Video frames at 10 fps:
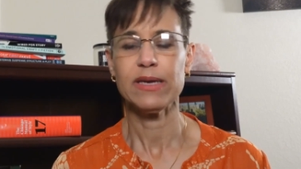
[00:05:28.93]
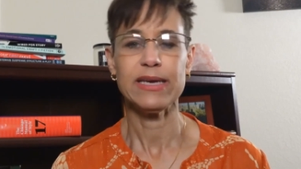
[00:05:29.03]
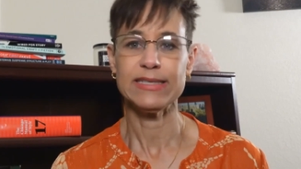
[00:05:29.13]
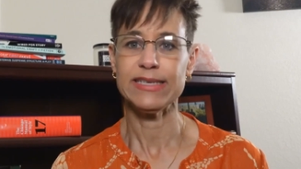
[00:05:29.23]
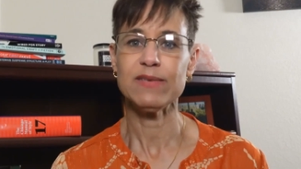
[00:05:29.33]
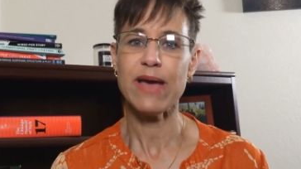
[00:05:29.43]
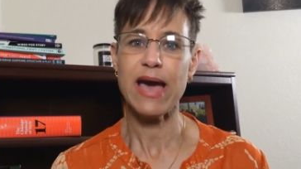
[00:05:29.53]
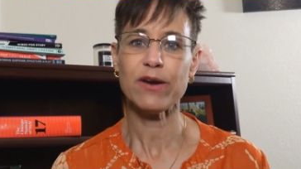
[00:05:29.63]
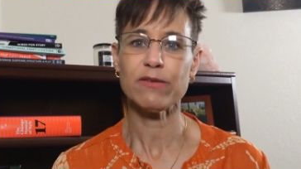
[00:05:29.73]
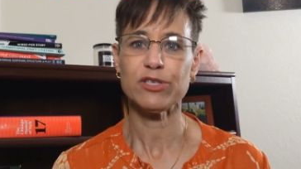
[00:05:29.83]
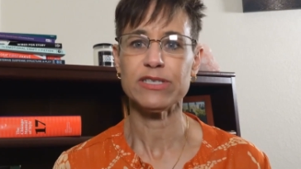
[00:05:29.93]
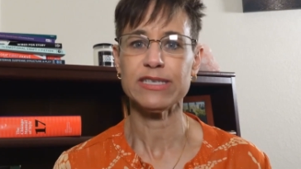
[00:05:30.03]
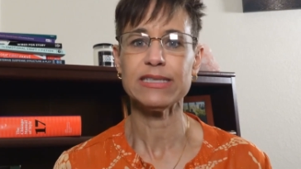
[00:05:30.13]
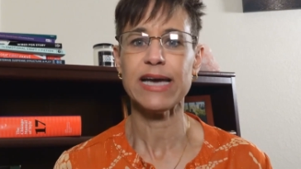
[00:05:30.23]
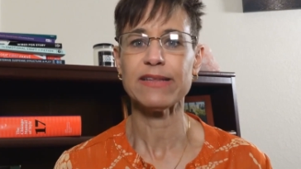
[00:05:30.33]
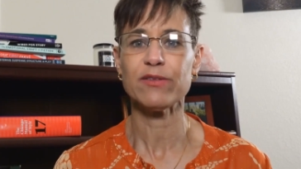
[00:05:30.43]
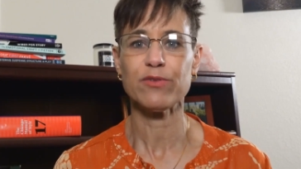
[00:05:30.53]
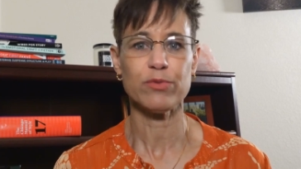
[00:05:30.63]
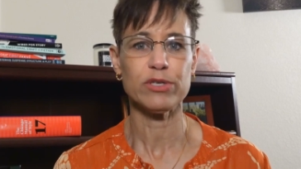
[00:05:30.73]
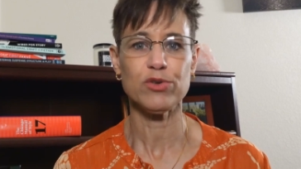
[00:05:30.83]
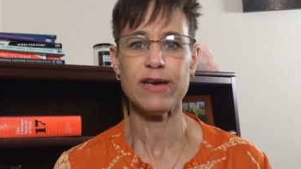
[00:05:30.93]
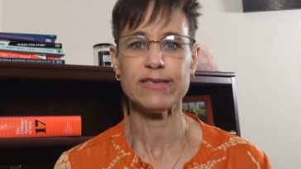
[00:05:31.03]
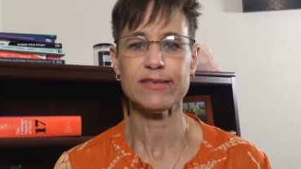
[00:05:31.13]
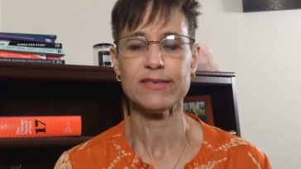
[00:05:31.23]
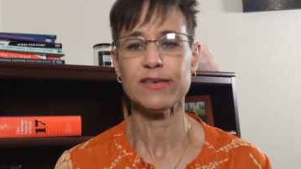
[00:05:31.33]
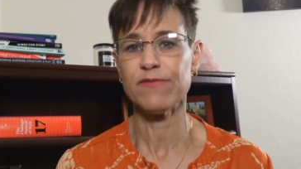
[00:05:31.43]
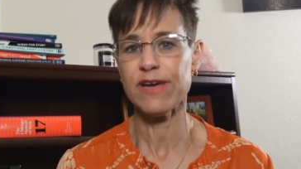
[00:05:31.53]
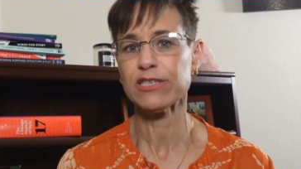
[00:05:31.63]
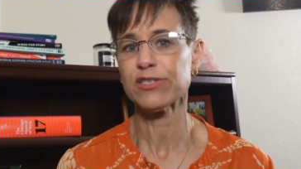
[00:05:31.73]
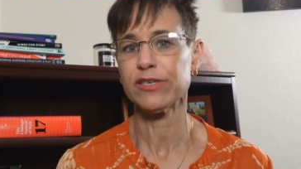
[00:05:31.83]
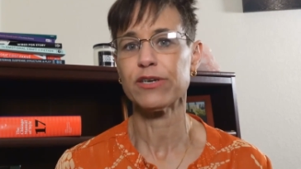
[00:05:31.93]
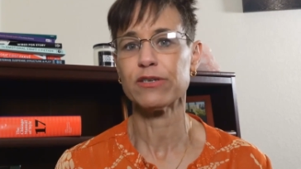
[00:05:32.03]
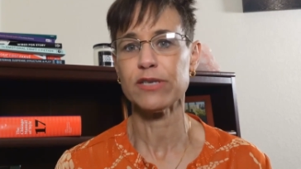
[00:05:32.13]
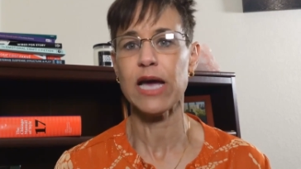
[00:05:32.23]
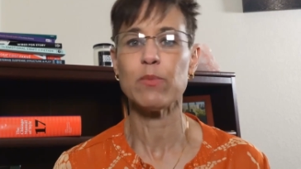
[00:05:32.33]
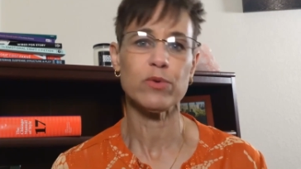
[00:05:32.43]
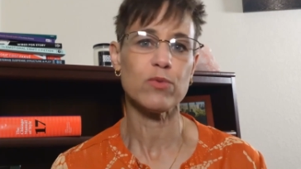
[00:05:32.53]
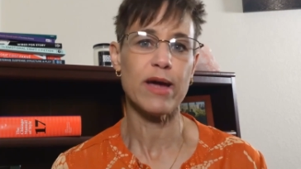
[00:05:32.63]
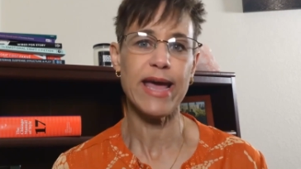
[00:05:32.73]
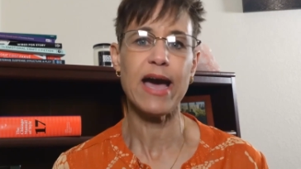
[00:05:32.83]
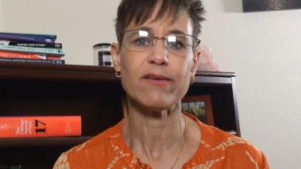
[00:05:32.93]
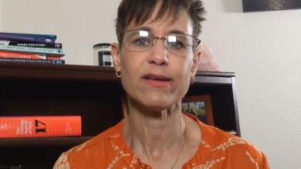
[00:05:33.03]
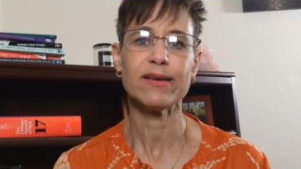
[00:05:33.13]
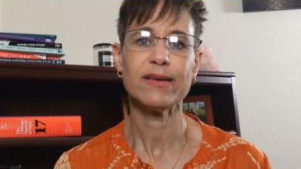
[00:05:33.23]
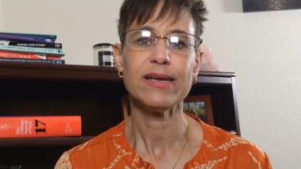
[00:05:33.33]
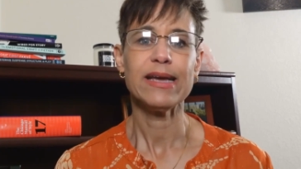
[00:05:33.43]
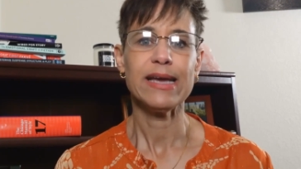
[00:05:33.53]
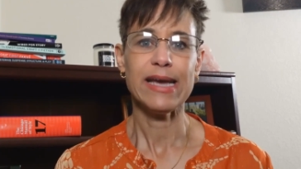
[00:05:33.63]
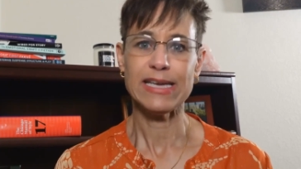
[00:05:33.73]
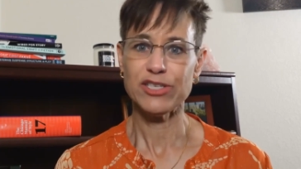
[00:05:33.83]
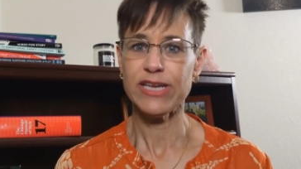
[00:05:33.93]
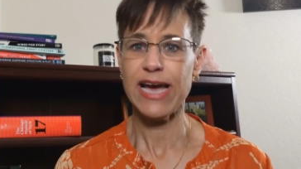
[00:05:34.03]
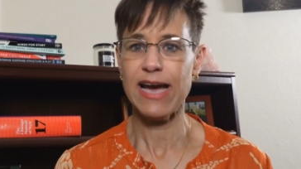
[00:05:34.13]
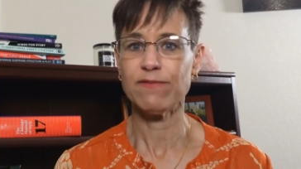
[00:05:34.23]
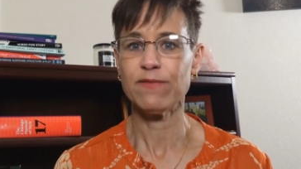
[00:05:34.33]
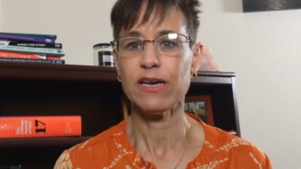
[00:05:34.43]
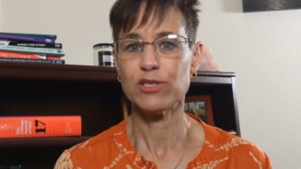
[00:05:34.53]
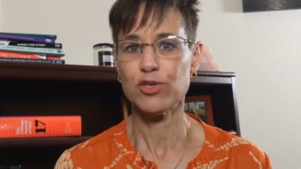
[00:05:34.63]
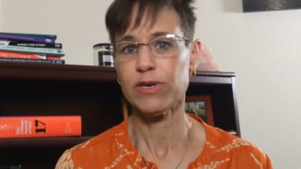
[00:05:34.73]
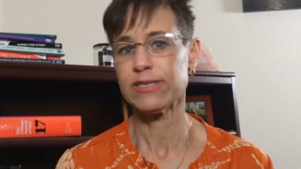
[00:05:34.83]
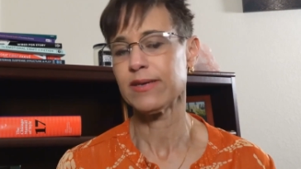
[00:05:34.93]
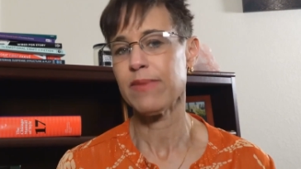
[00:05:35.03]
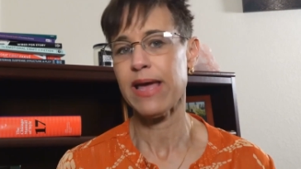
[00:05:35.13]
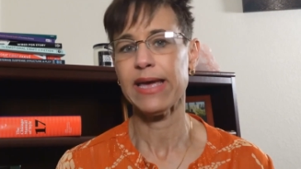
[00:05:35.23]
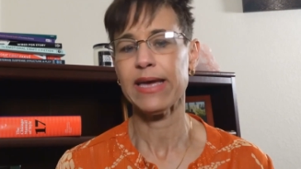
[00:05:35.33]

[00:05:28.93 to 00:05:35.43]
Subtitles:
It didn't matter if she didn't like the 3 choices. Eventually, her time would run out, and she'd have a choice to make.